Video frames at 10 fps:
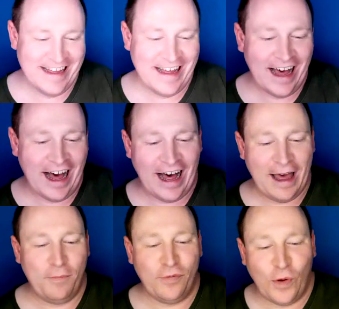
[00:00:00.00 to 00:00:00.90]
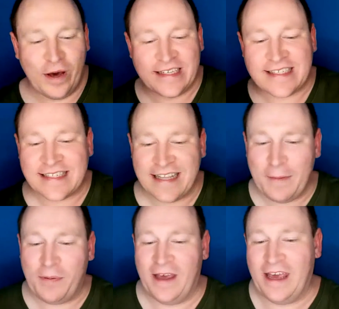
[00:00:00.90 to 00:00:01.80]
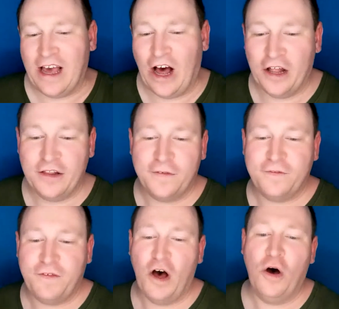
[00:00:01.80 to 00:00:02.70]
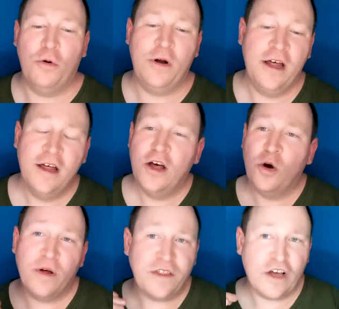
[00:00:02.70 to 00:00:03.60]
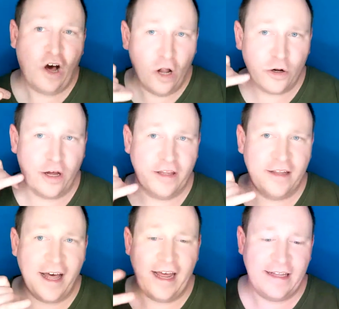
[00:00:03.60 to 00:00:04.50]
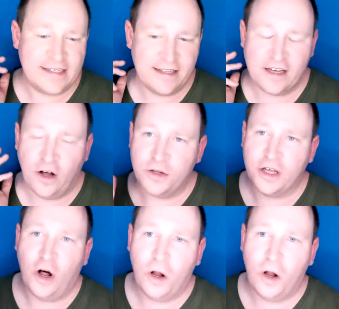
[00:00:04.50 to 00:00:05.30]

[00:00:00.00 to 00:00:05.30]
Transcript: uh, employees sleeping on the phone with a caller on the line. They said they called a call